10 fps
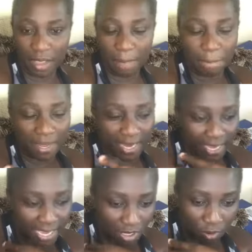But a
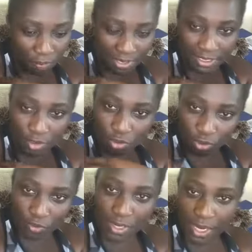kid committing to
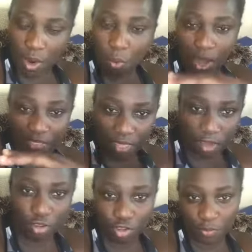doing it
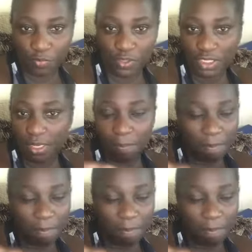without supervision